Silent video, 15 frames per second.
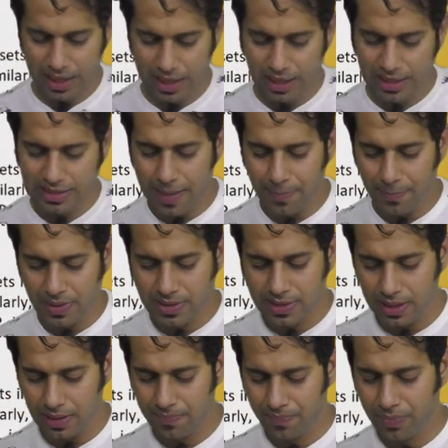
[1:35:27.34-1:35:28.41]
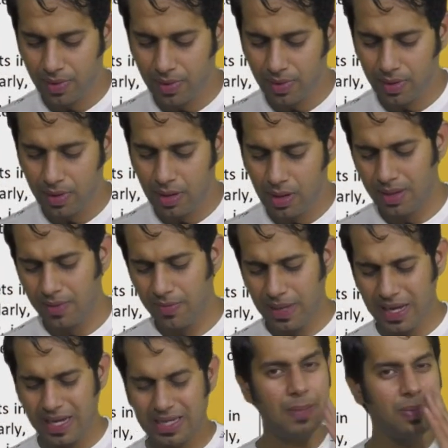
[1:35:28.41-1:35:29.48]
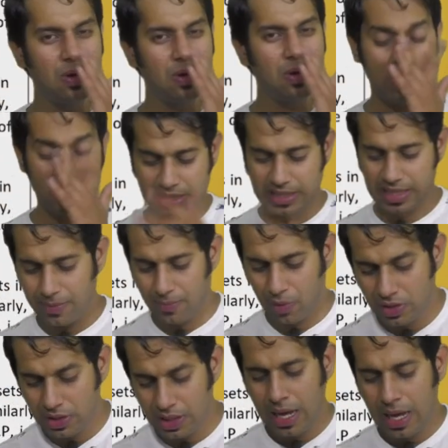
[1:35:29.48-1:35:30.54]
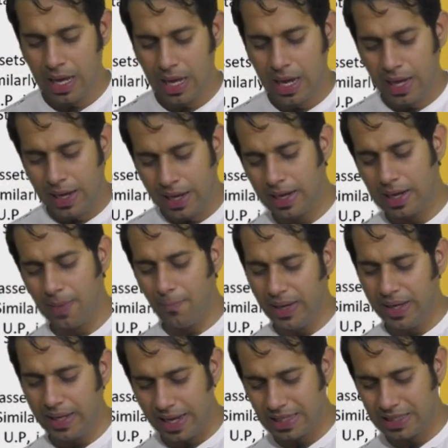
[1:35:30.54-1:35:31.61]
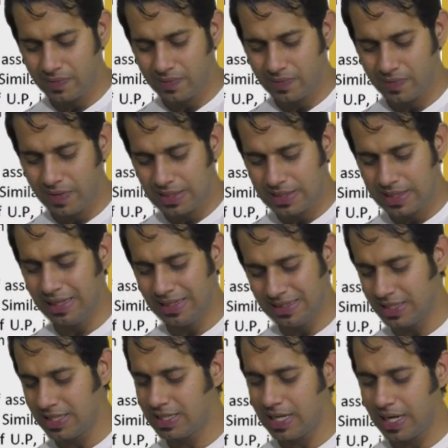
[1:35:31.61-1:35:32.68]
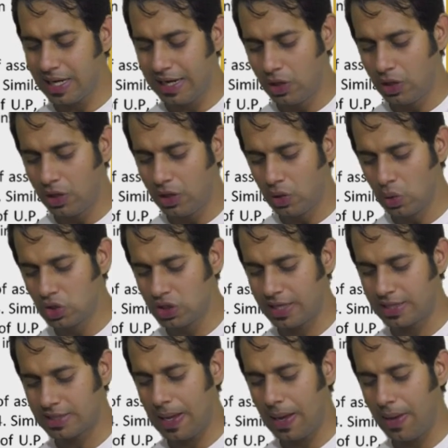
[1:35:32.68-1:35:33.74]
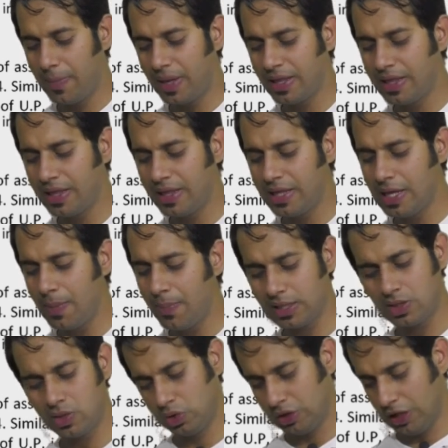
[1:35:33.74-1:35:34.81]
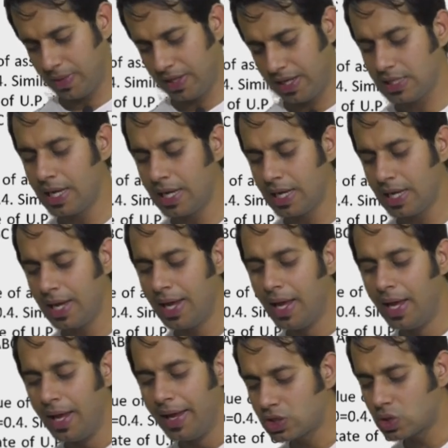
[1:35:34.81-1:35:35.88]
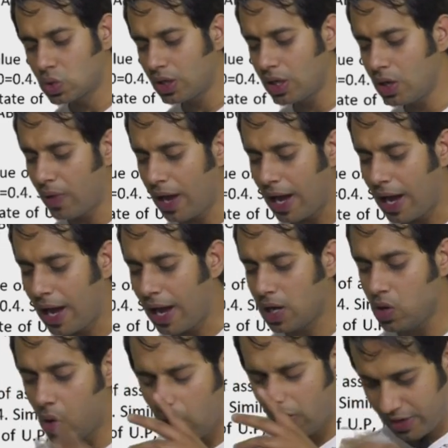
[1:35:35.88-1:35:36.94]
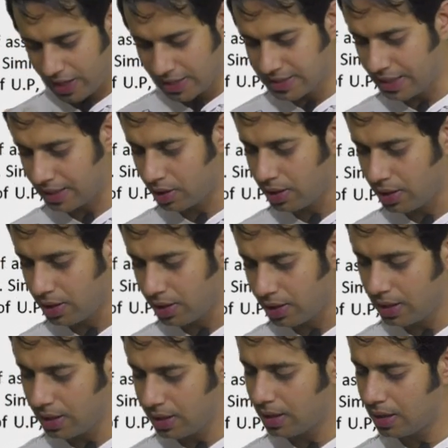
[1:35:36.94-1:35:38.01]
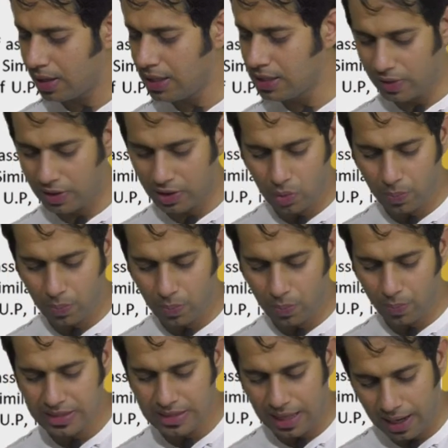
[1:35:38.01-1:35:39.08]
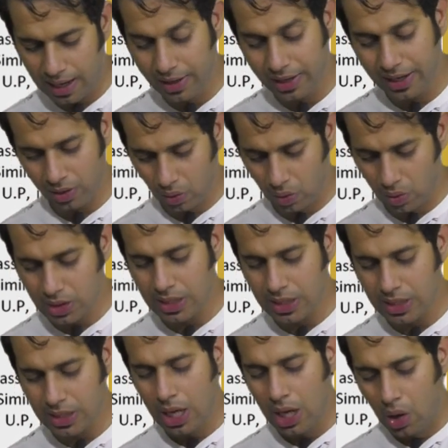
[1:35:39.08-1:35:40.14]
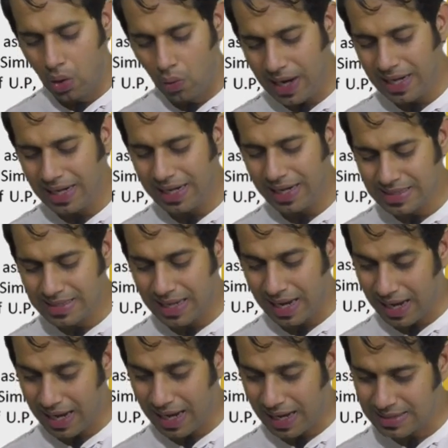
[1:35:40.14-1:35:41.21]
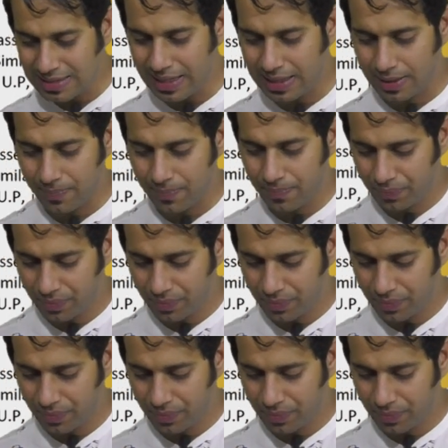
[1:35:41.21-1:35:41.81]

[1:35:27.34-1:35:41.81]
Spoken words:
Example, sir. By example, you will understand the provision. A company XYZ is registered in 2 states, Madhya Pradesh, Uttar Pradesh. Its total value of asset is worth rupees 100 crores, while its asset,